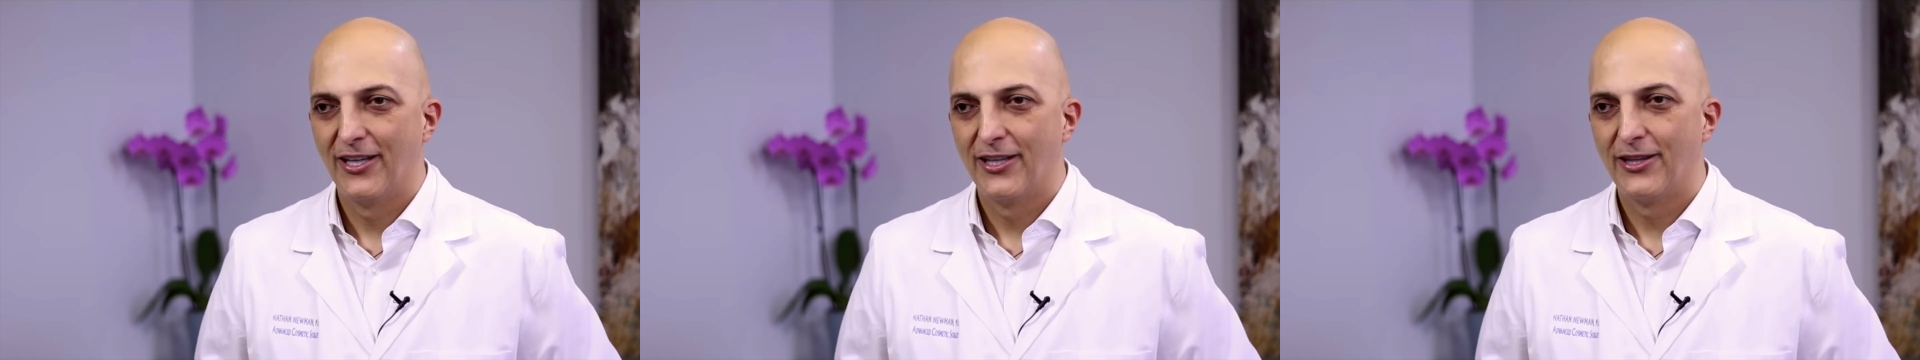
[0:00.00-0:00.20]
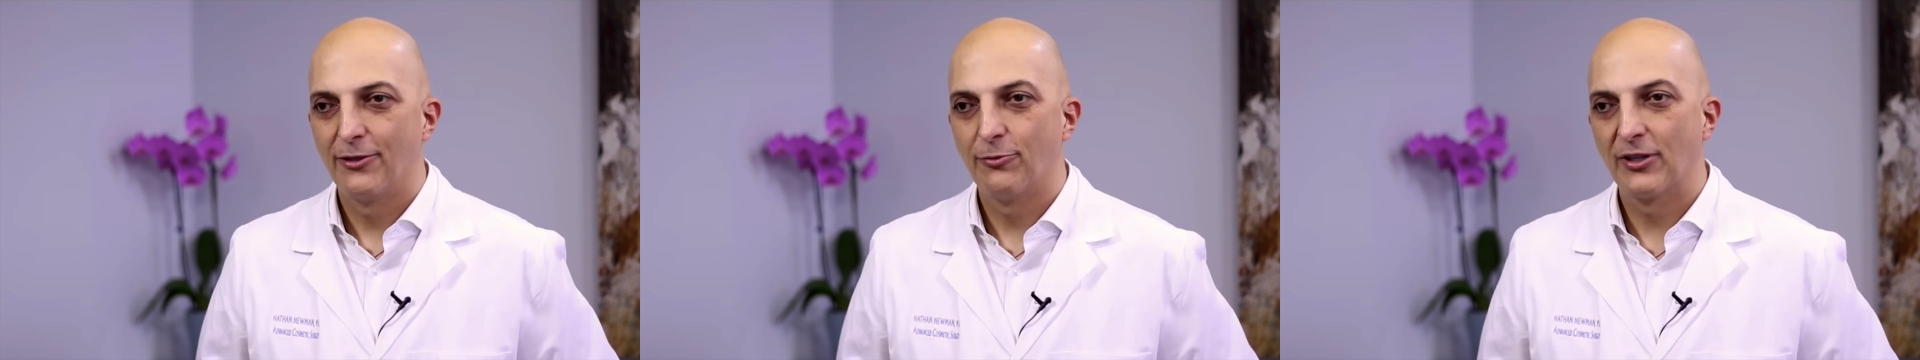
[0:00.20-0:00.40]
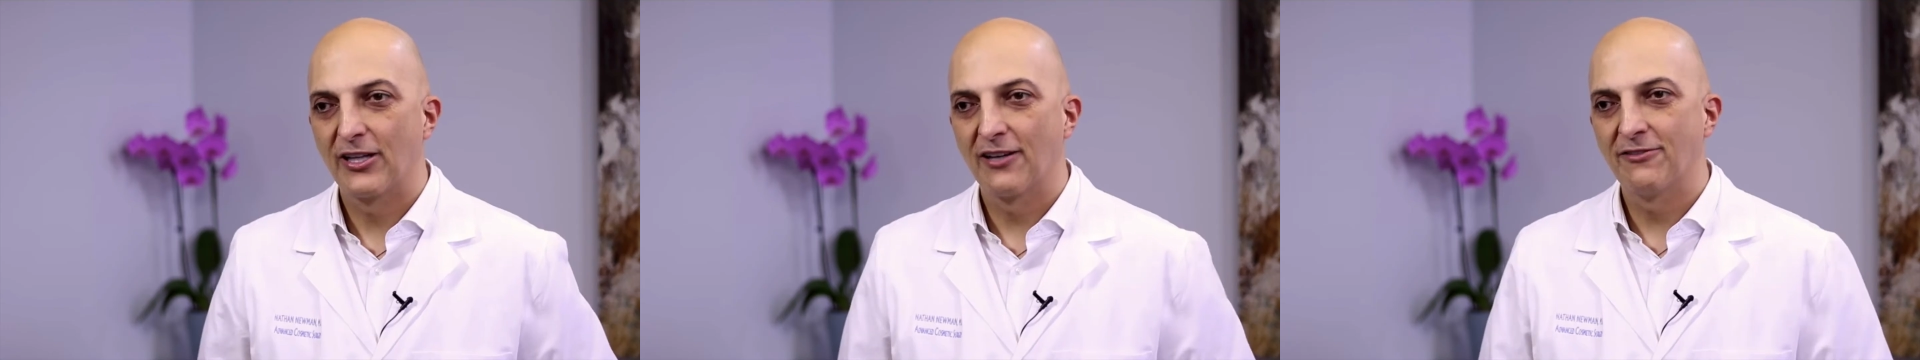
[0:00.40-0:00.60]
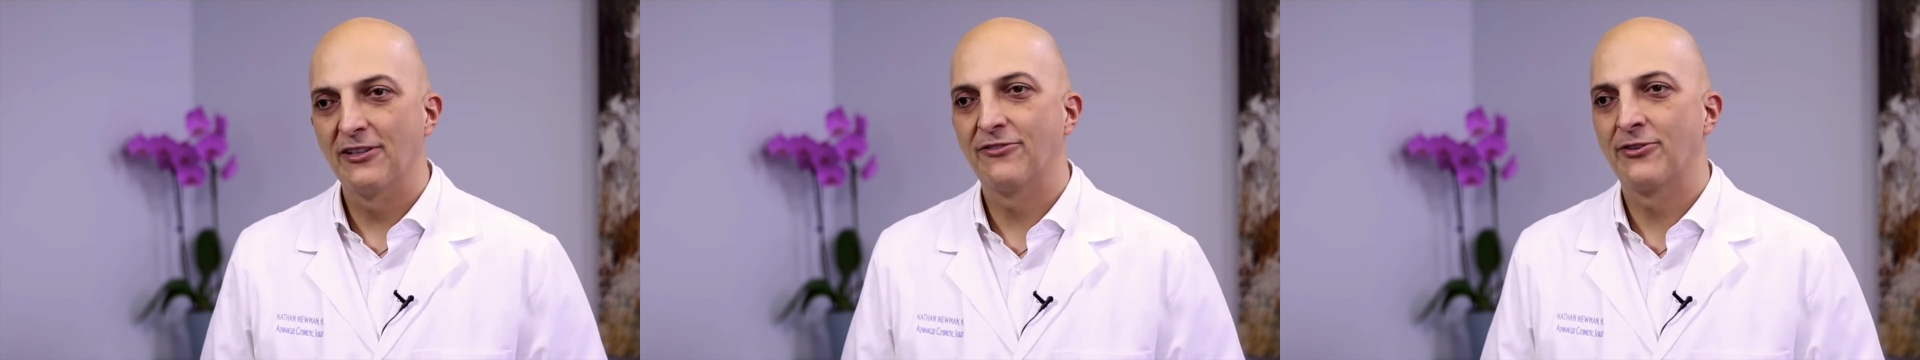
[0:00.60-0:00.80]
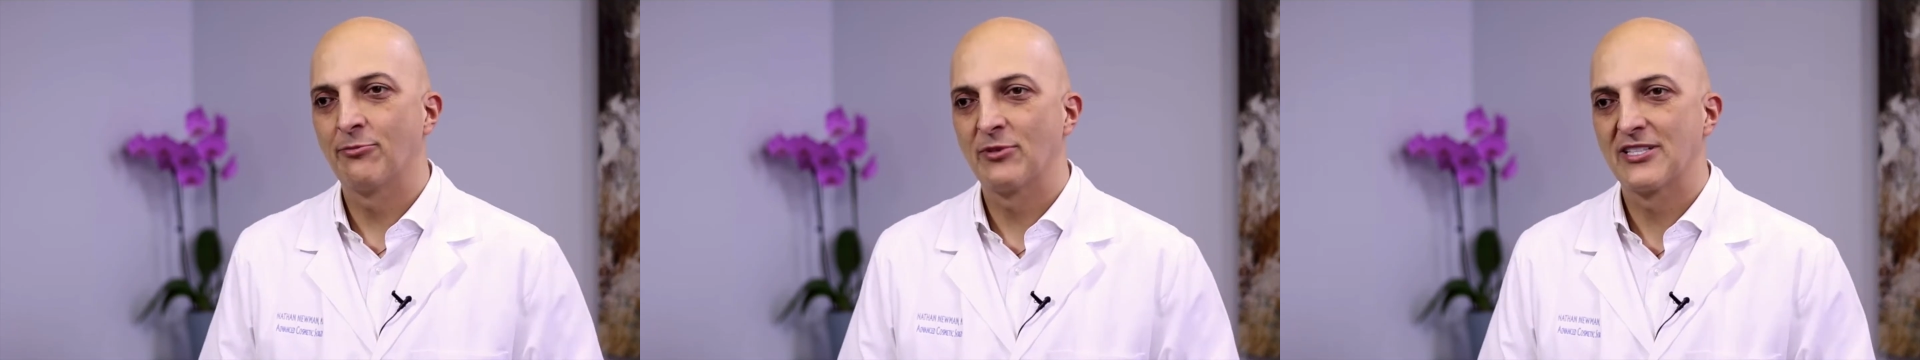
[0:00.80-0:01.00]
The recovery
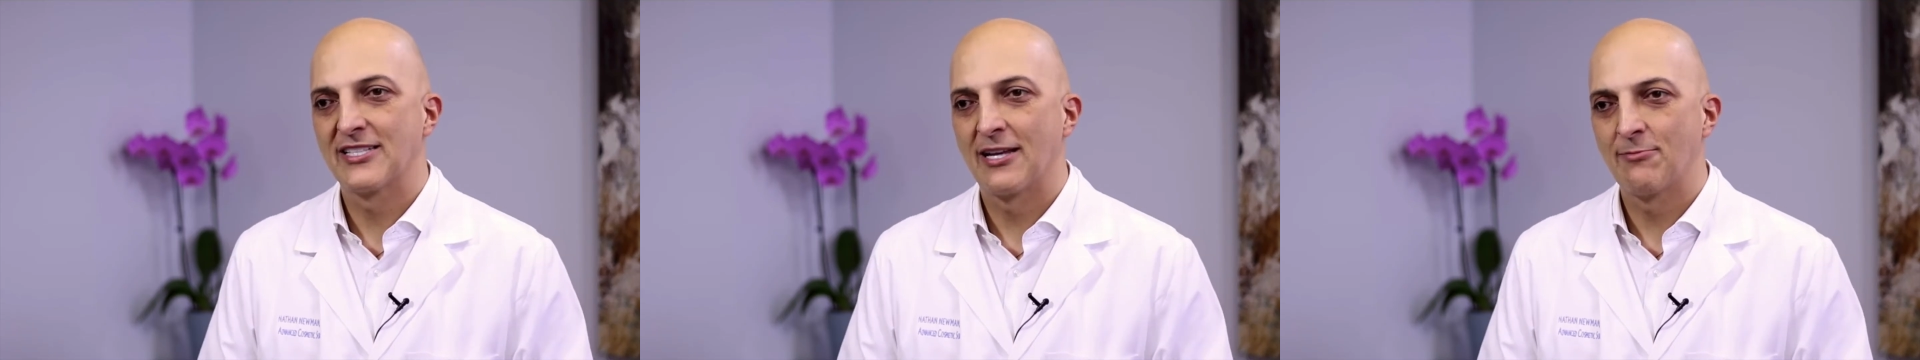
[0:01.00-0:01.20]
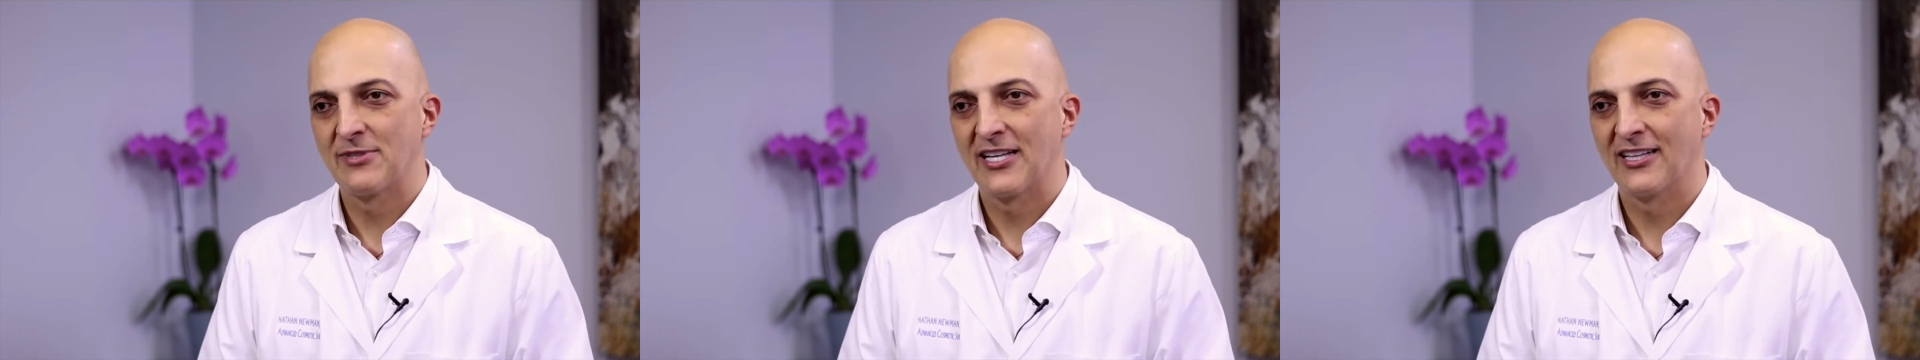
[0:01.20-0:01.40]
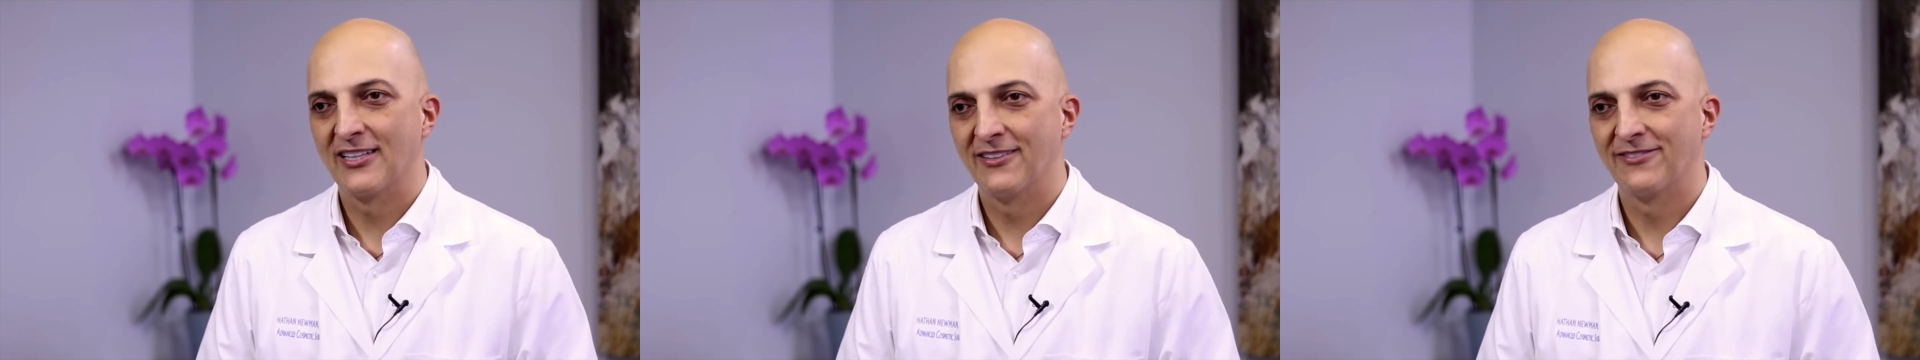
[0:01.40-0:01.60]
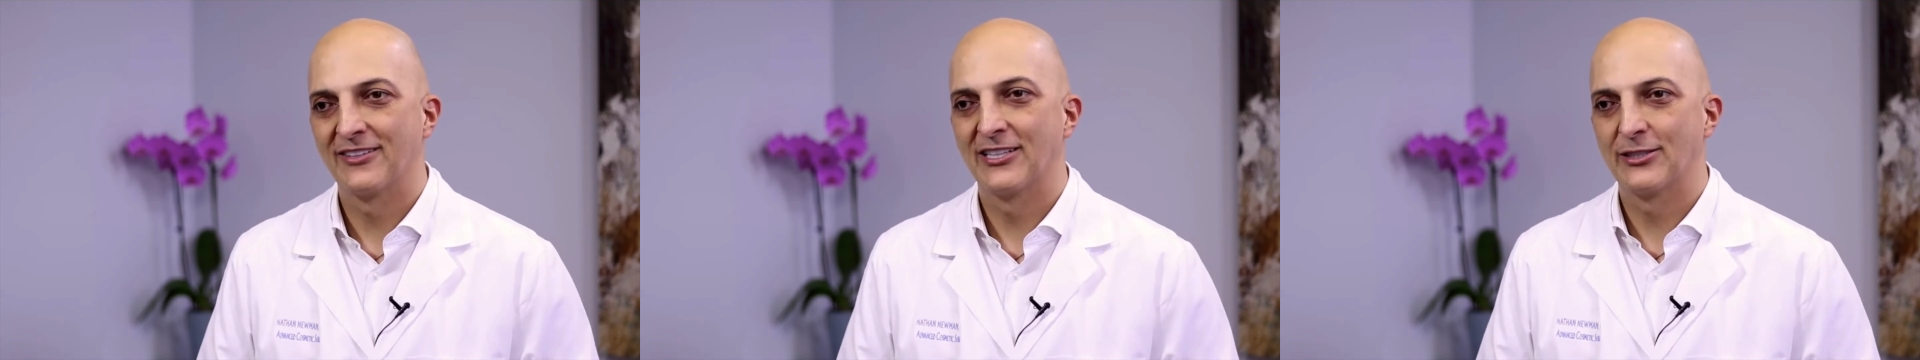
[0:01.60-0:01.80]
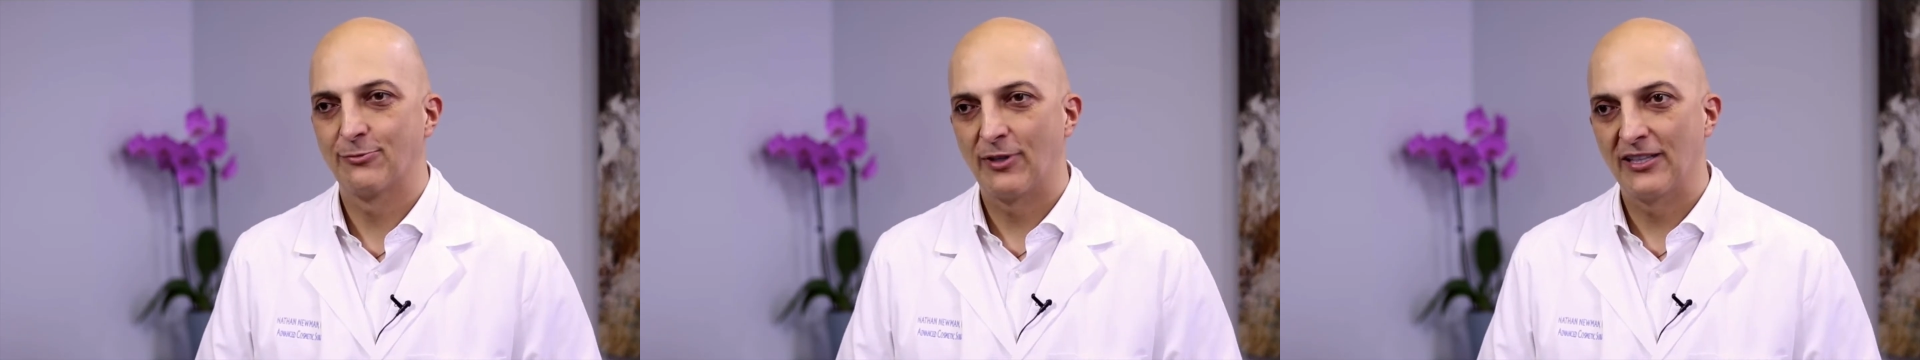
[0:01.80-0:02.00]
from the stem cell lift
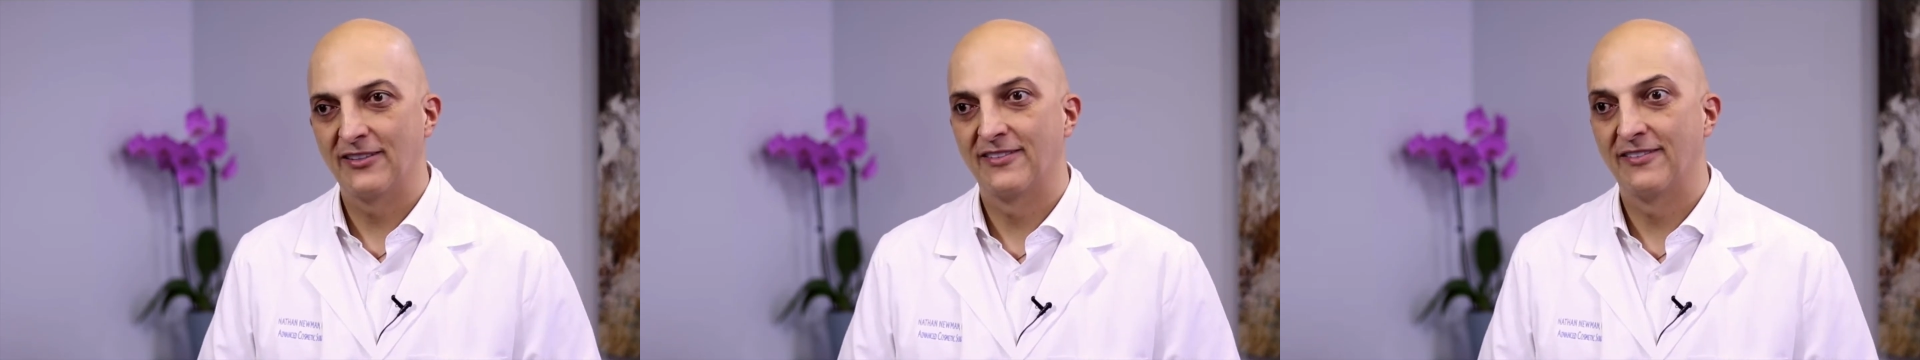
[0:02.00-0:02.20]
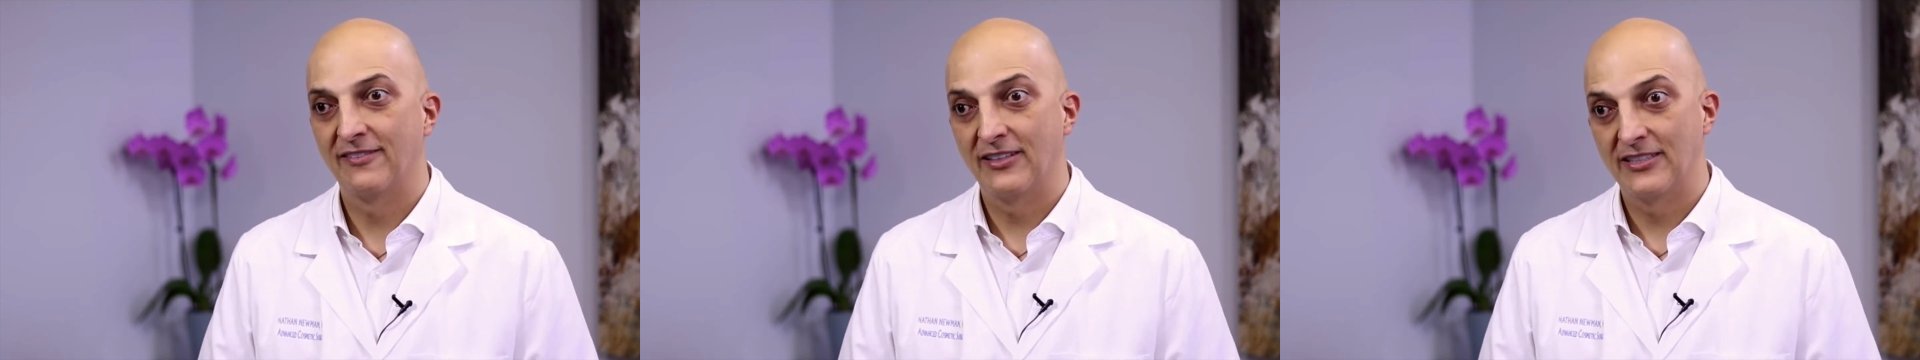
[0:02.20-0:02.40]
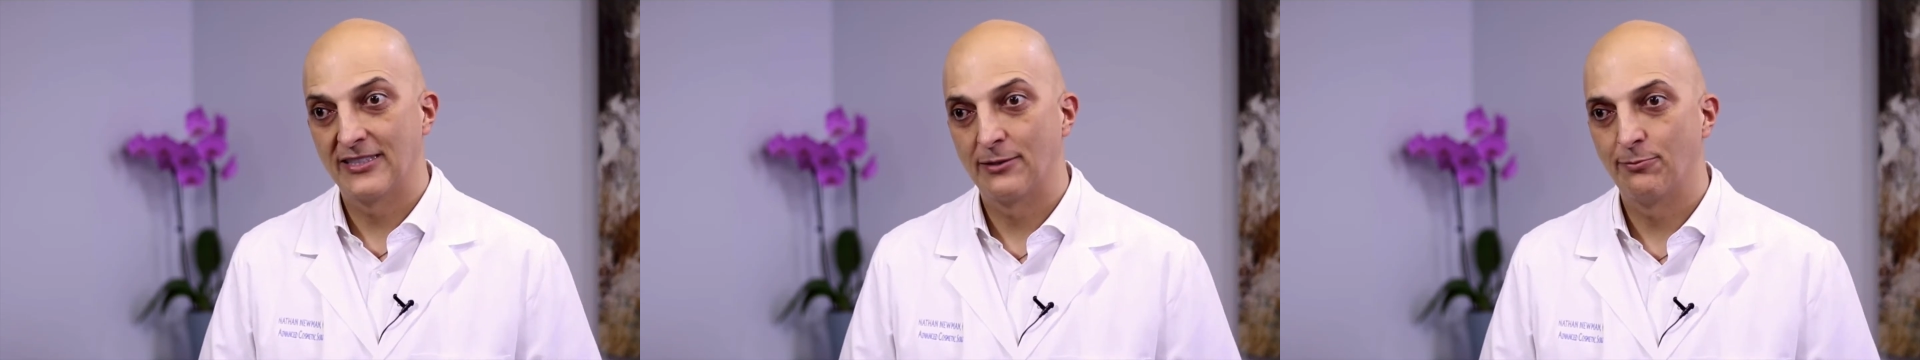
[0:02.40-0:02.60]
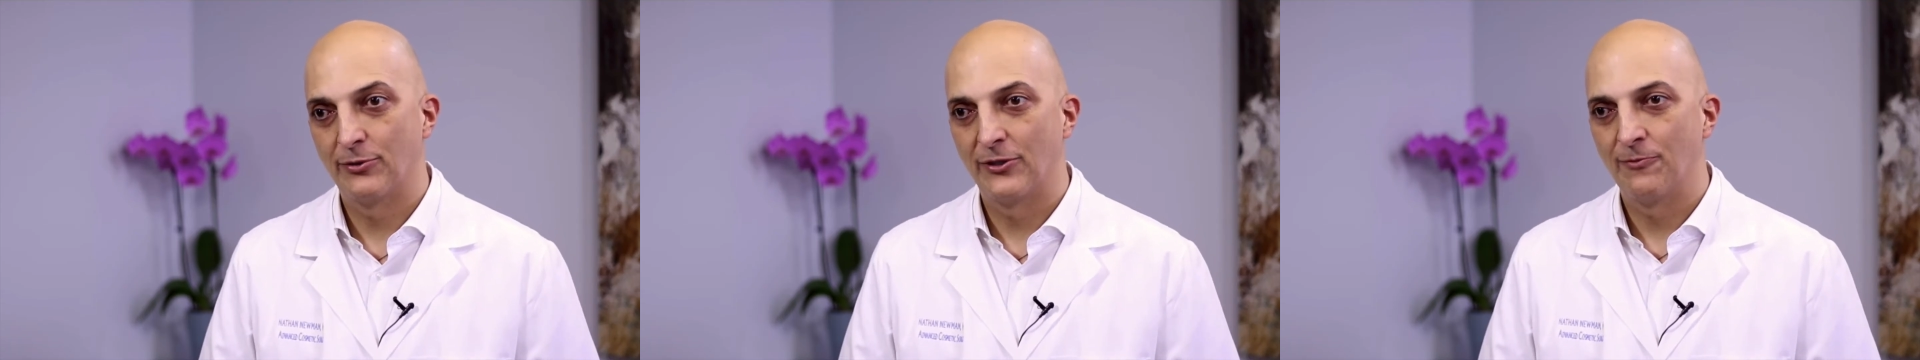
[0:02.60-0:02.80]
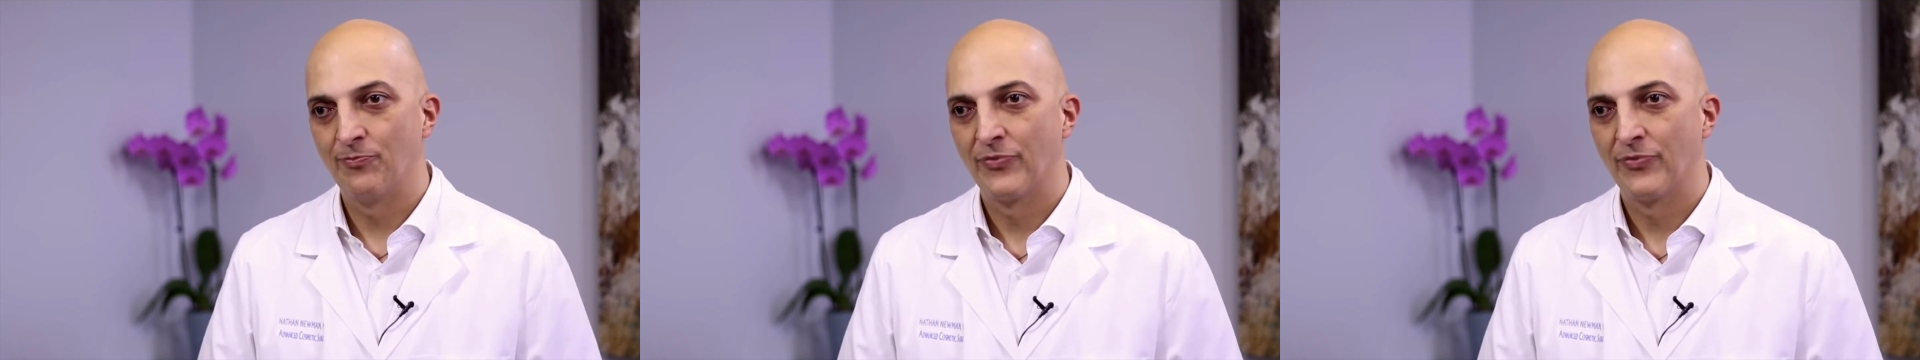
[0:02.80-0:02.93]
is relatively simple.